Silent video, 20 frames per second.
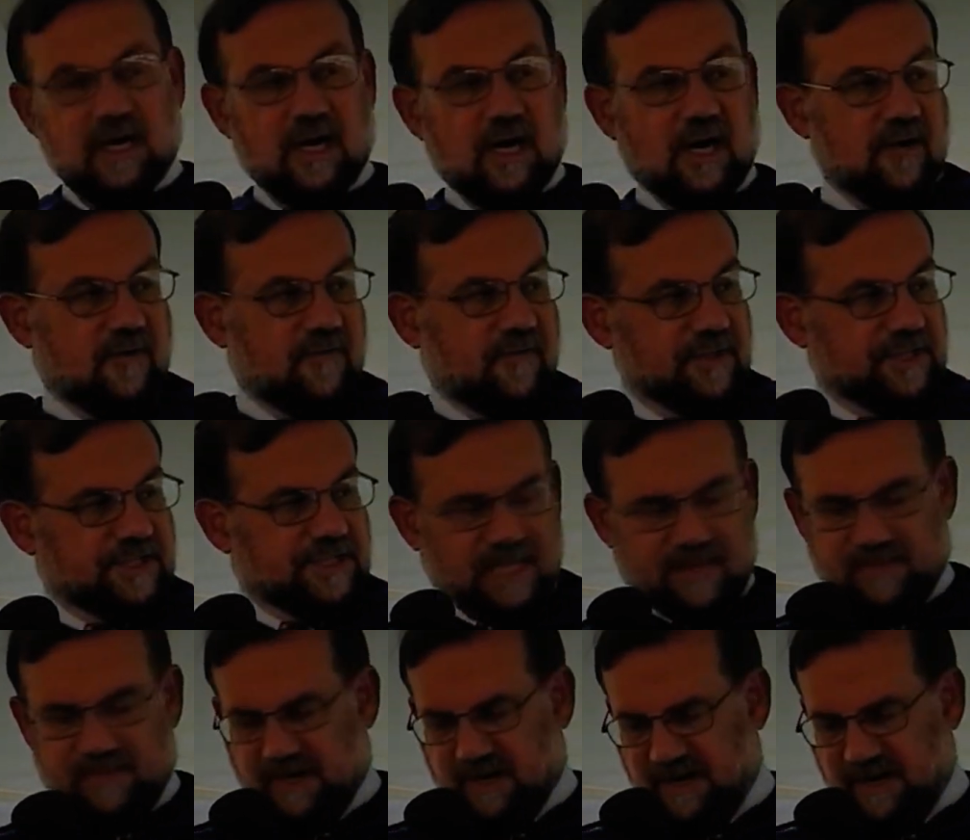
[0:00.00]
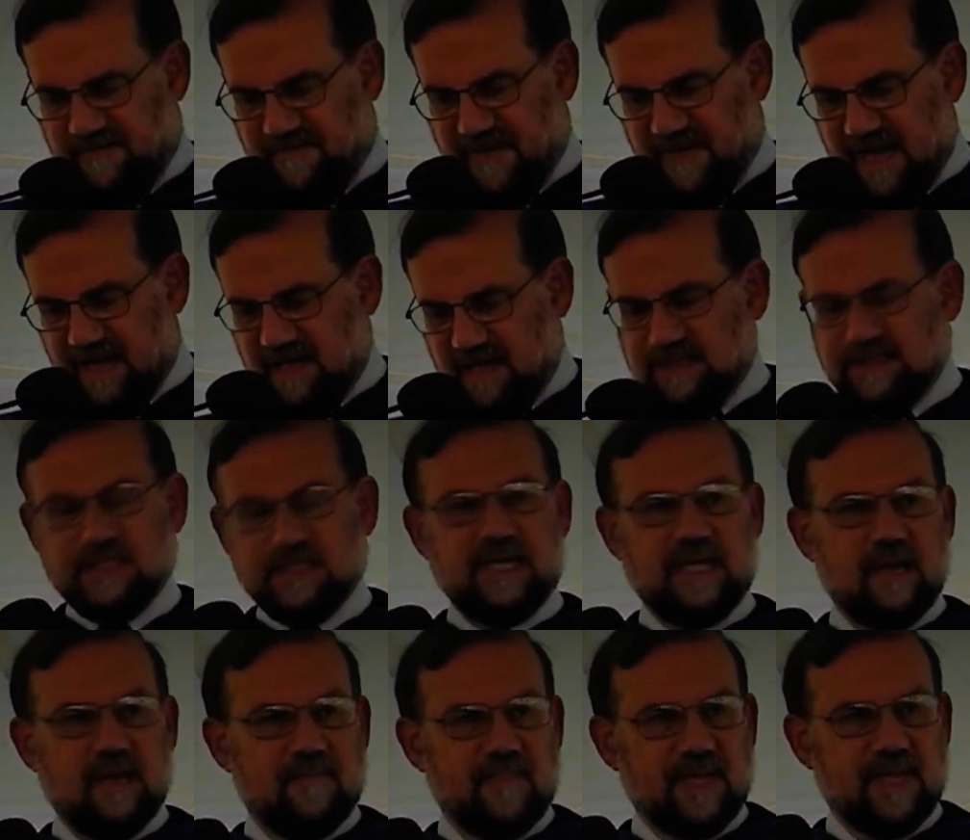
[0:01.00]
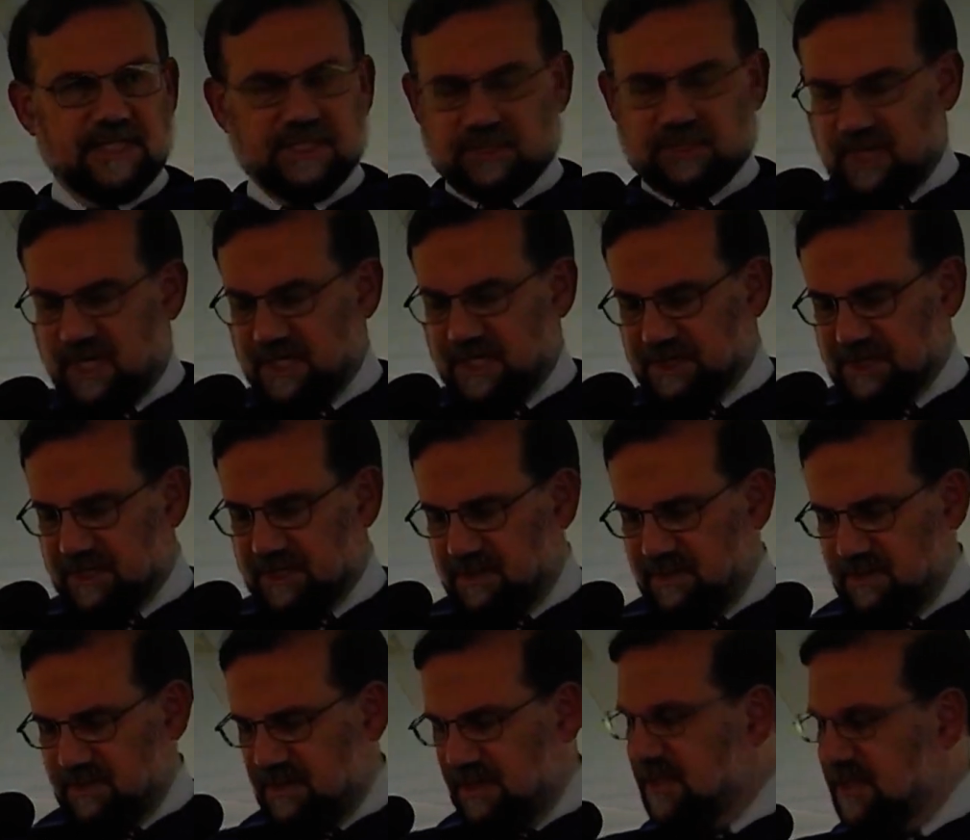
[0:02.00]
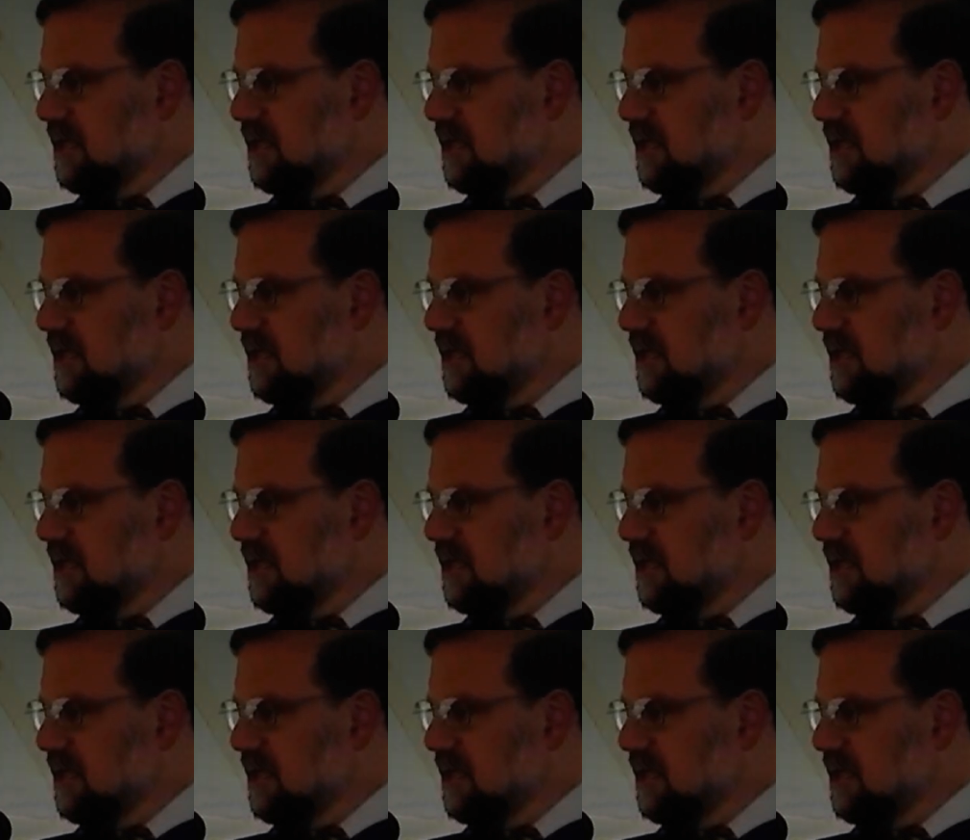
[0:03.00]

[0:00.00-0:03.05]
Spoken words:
Hartford Seminary faculty and administration,